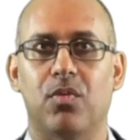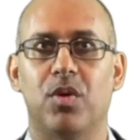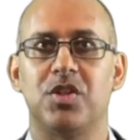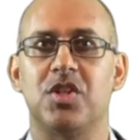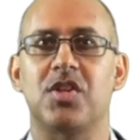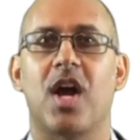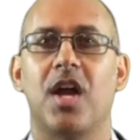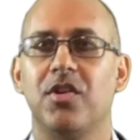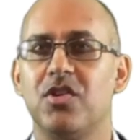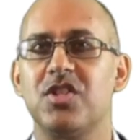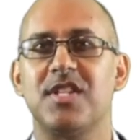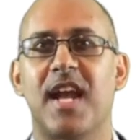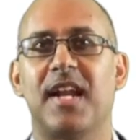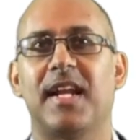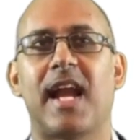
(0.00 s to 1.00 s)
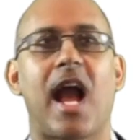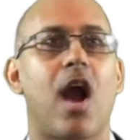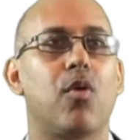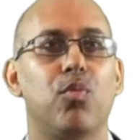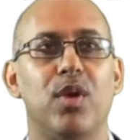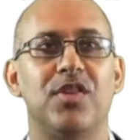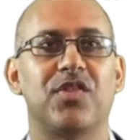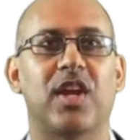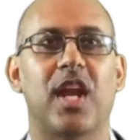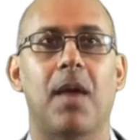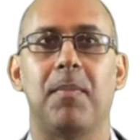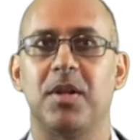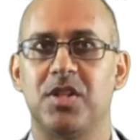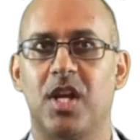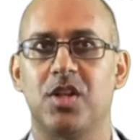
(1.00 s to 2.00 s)
which is understanding how risky a
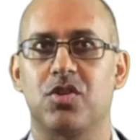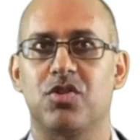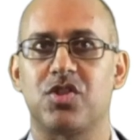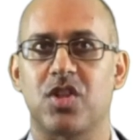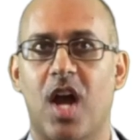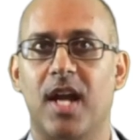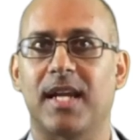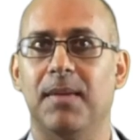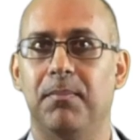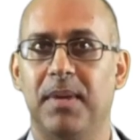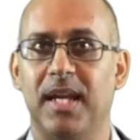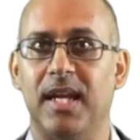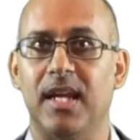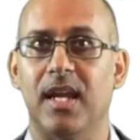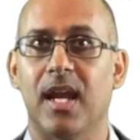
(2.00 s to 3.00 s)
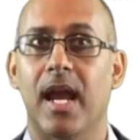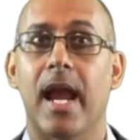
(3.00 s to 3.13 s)
potential stock can be,